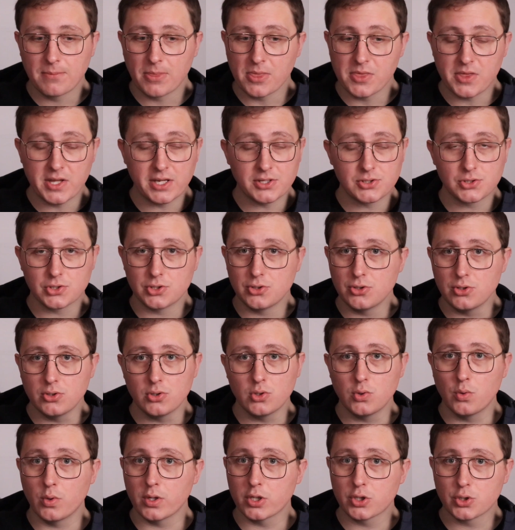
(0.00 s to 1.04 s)
this
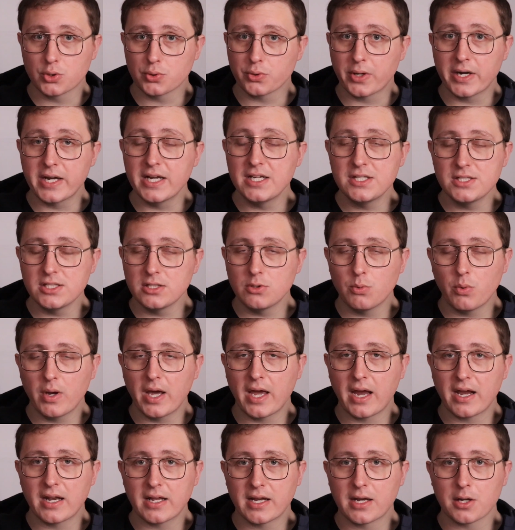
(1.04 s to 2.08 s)
new crazy
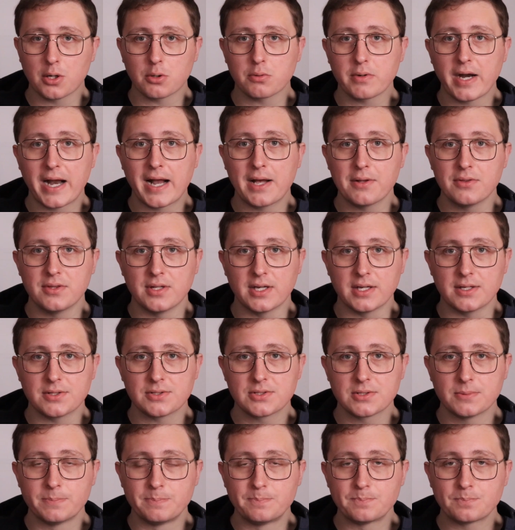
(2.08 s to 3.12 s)
way to get around
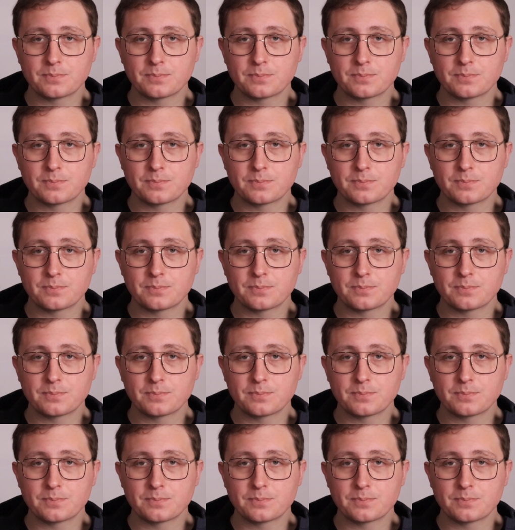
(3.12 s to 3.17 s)
this.